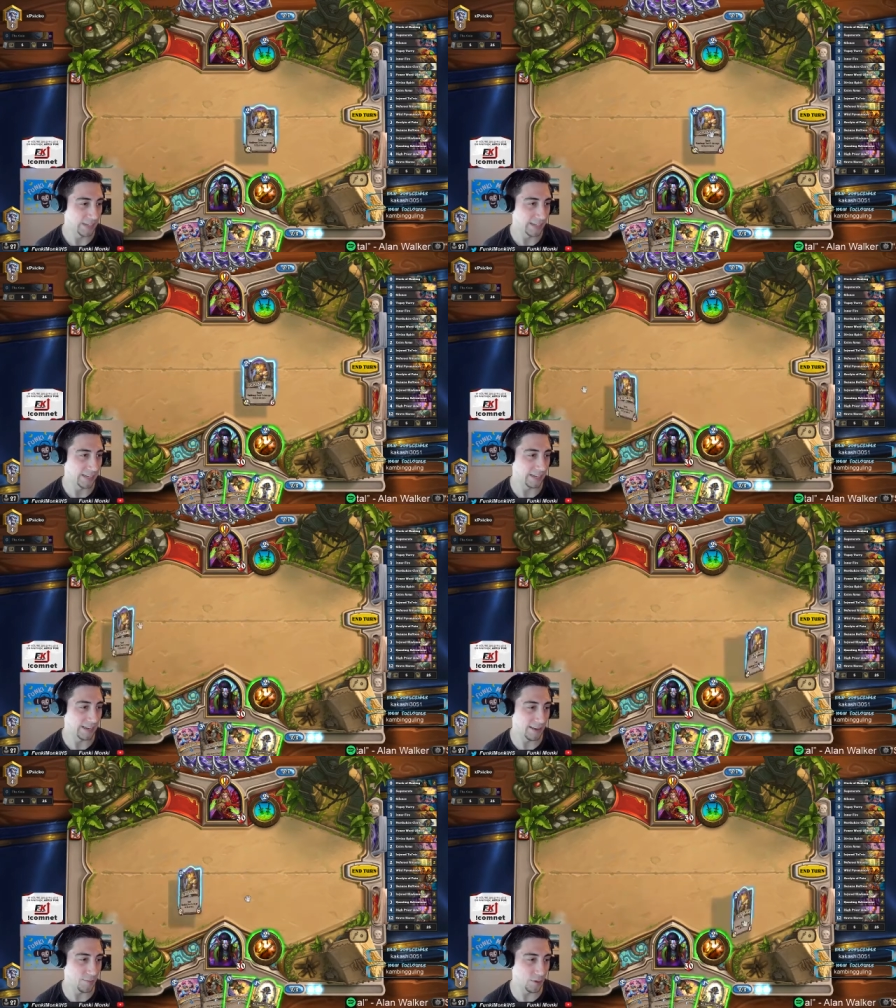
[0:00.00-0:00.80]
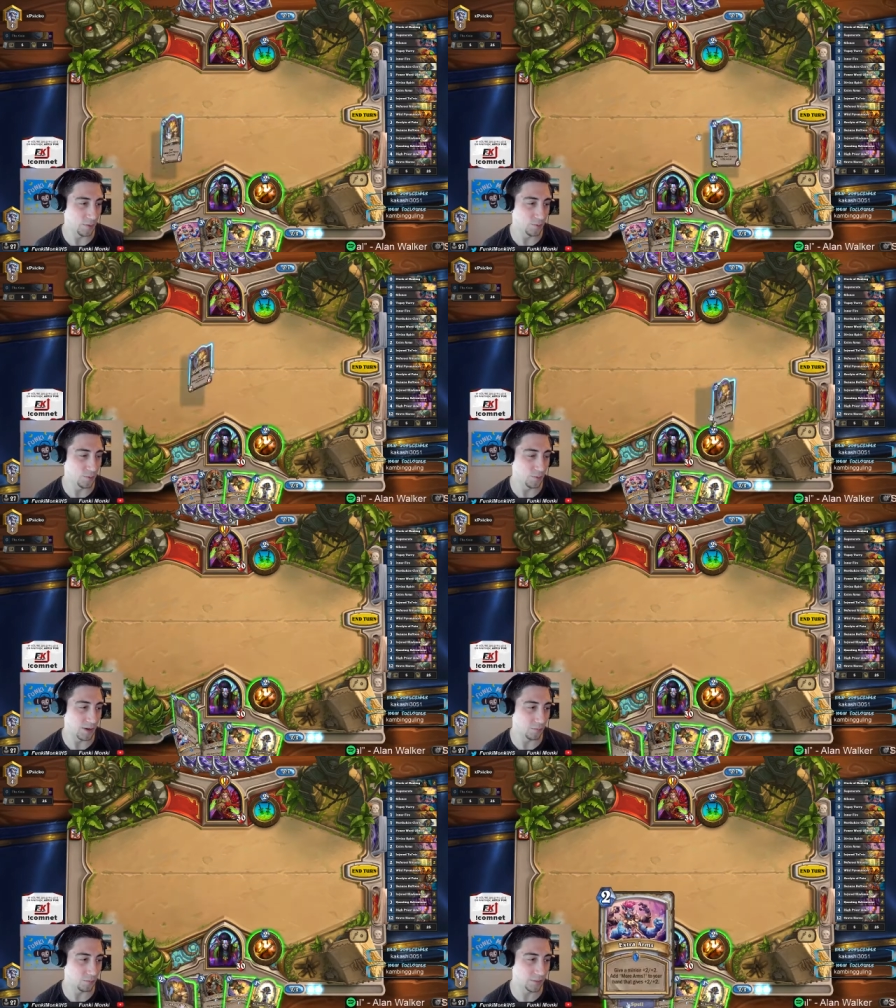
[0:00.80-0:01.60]
Ooh,
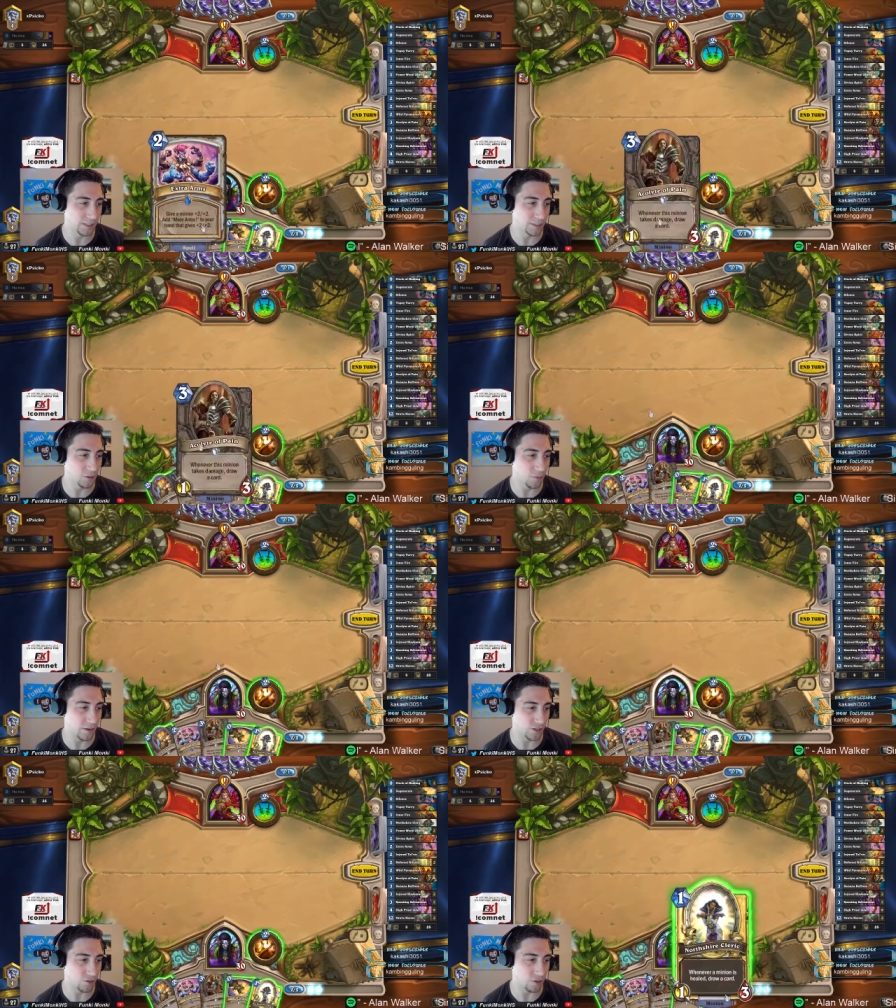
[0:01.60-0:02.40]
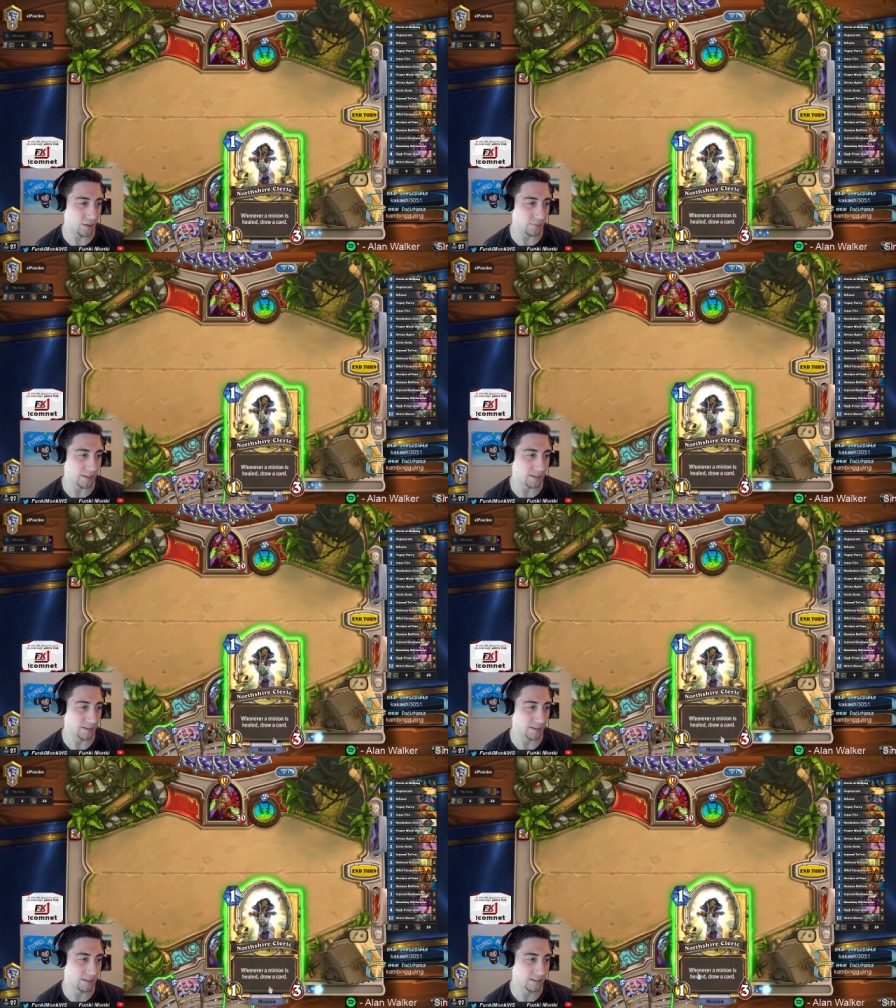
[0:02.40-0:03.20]
I really do want to drop like...
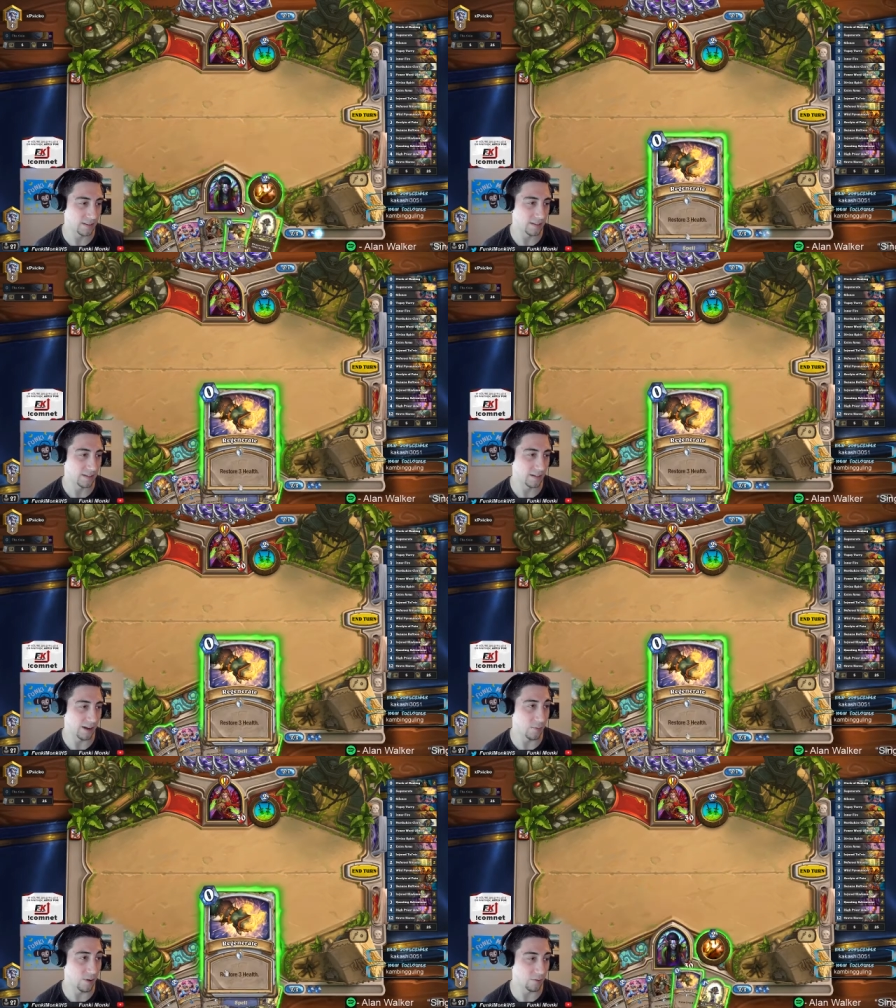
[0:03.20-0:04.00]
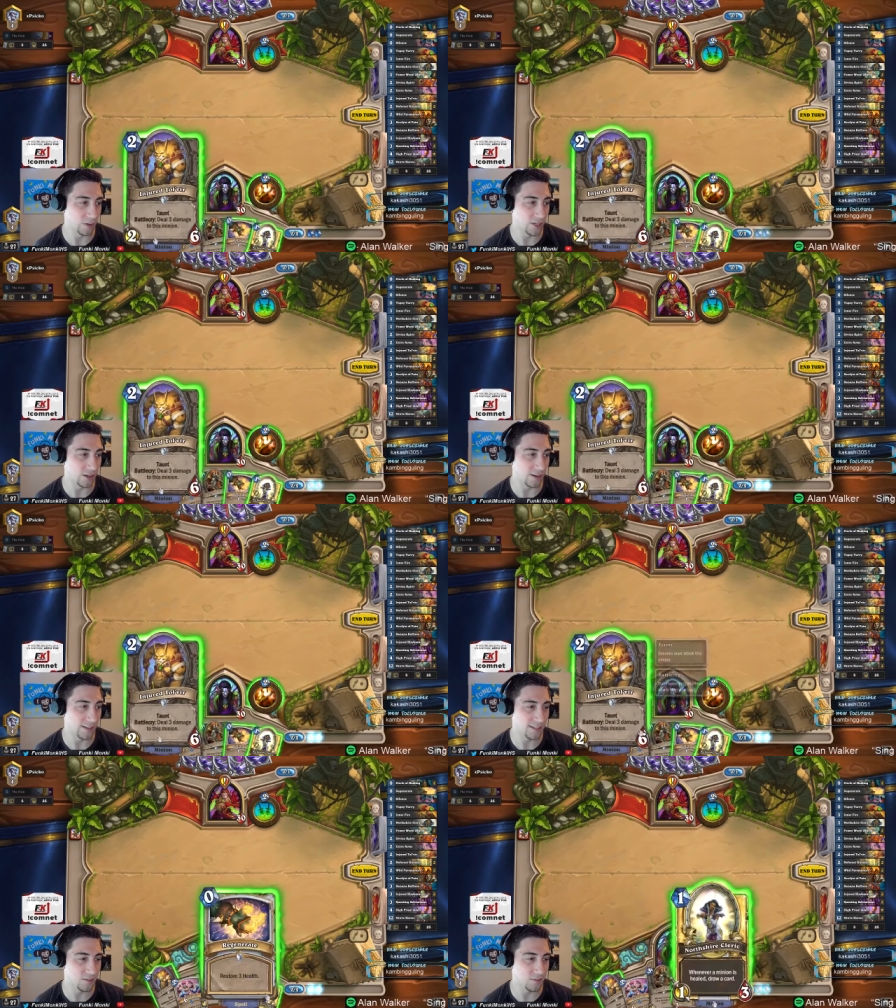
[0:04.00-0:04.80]
I want to regenerate
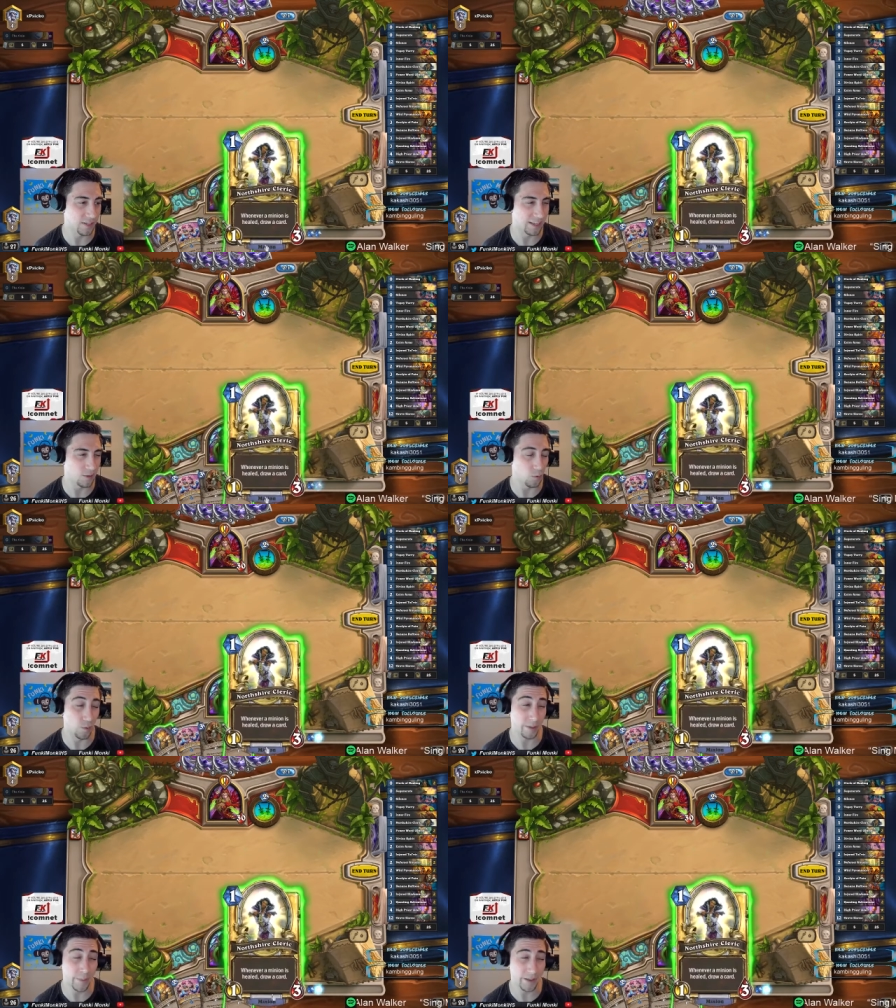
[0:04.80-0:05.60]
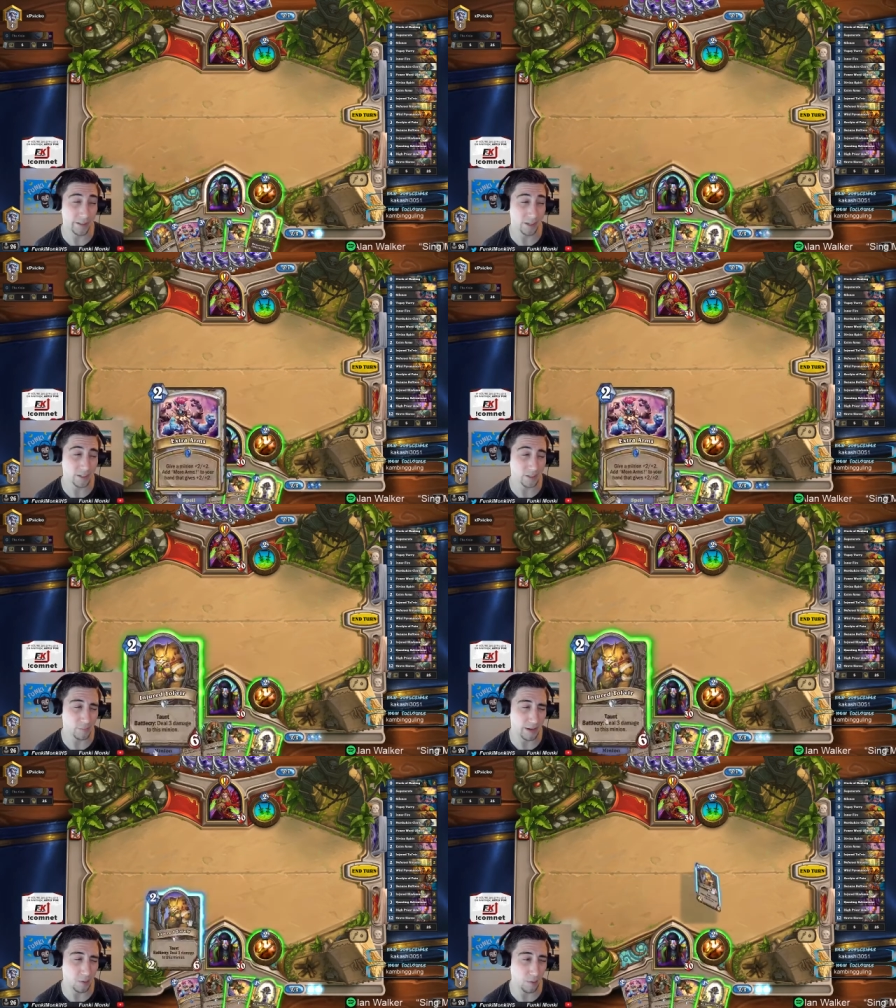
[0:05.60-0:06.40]
this dude like with my cleric,
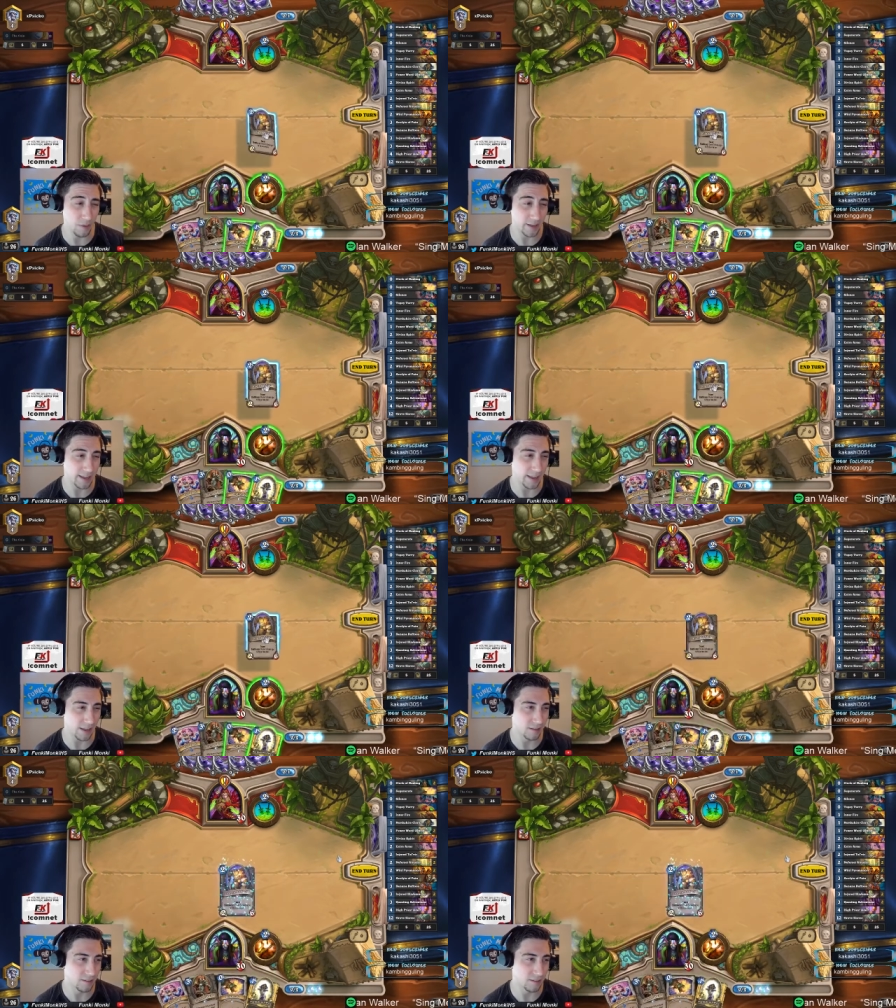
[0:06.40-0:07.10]
but I don't think I can.